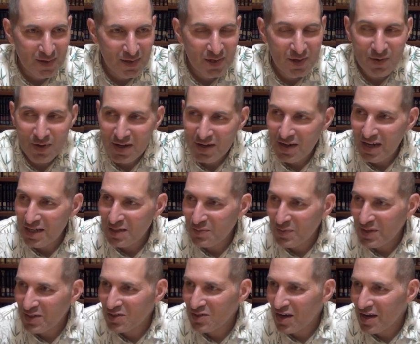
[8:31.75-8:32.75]
You want a nice
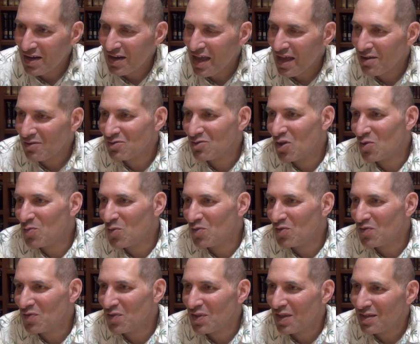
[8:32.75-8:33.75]
big giant house? Go move
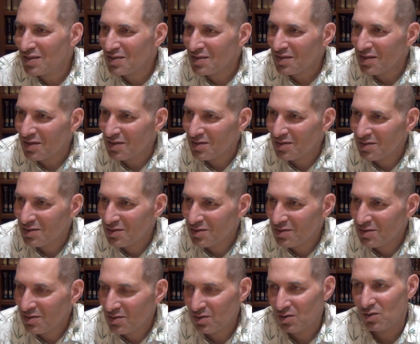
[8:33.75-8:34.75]
to Valencia.
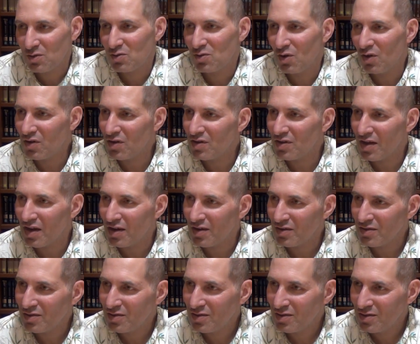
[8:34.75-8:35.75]
There's no Torah
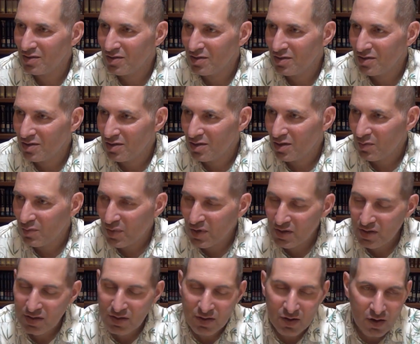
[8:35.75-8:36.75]
there, but
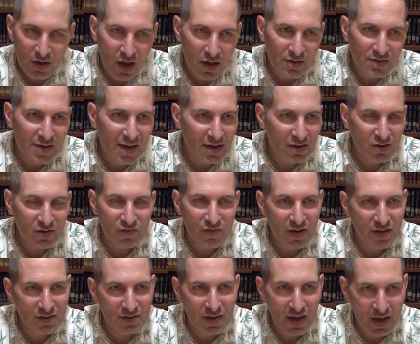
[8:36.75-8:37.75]
it says I'll
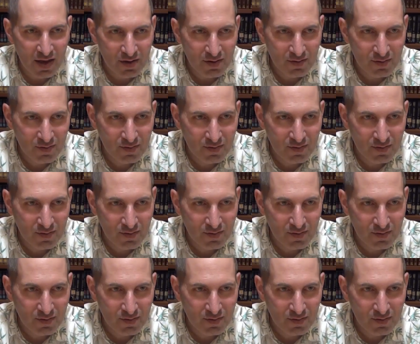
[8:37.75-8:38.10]
sacrifice that.